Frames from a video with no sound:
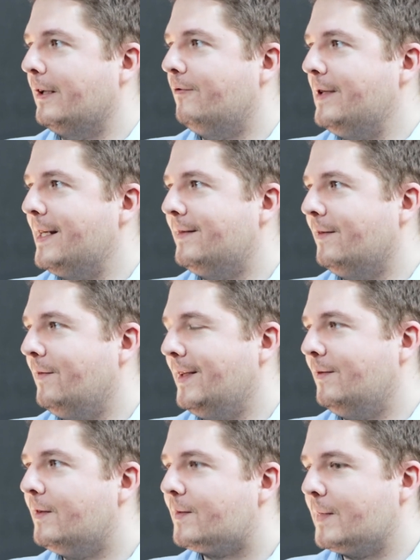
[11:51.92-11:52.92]
creating
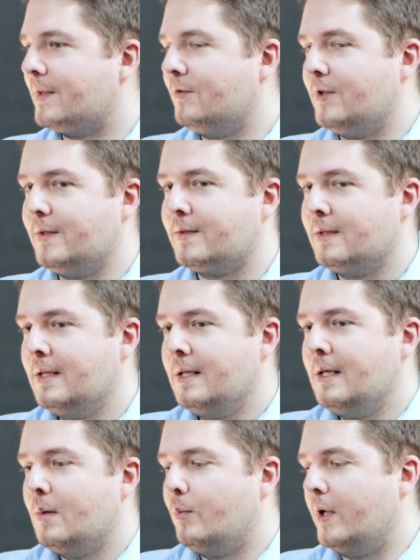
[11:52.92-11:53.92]
V2X messages.
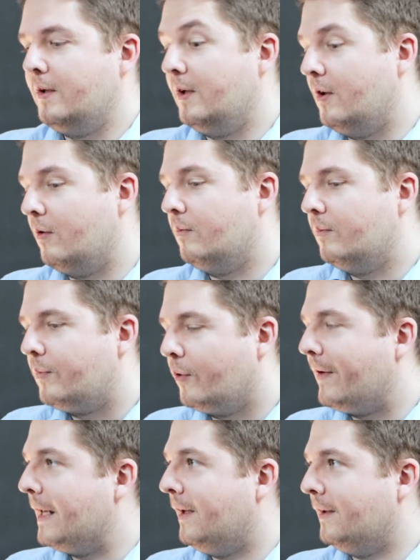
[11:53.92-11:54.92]
But
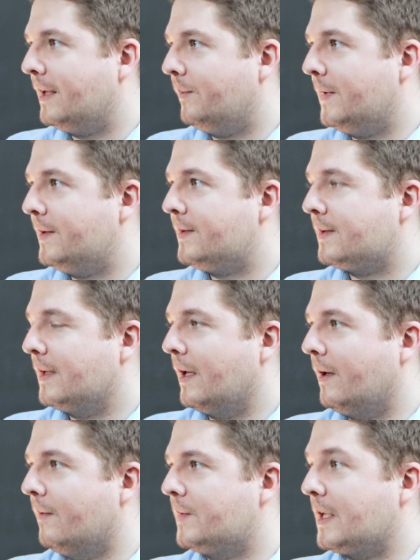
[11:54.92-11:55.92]
providing them this
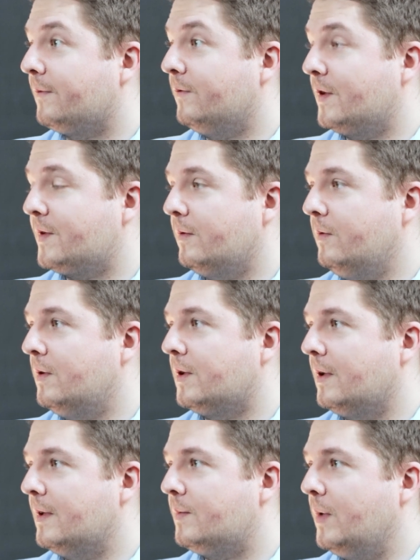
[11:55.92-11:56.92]
software
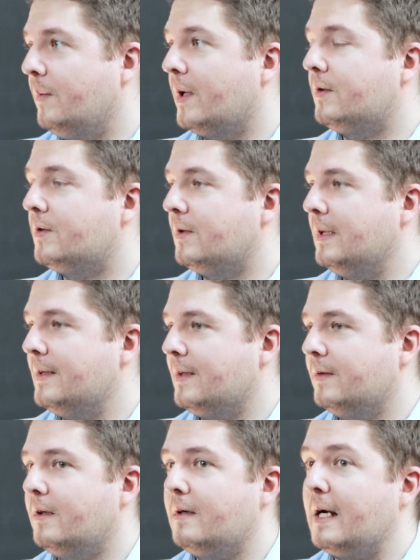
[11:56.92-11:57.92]
solution is pretty much
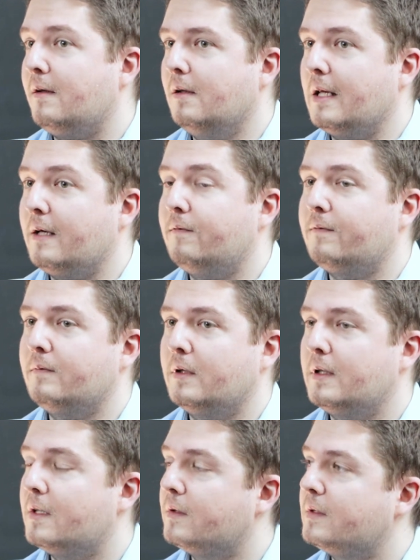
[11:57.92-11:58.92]
easing their life
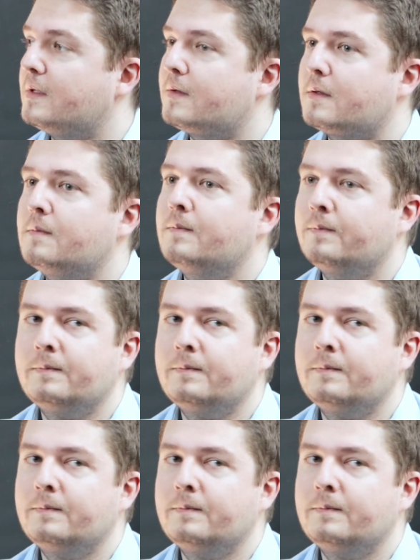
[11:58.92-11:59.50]
on this.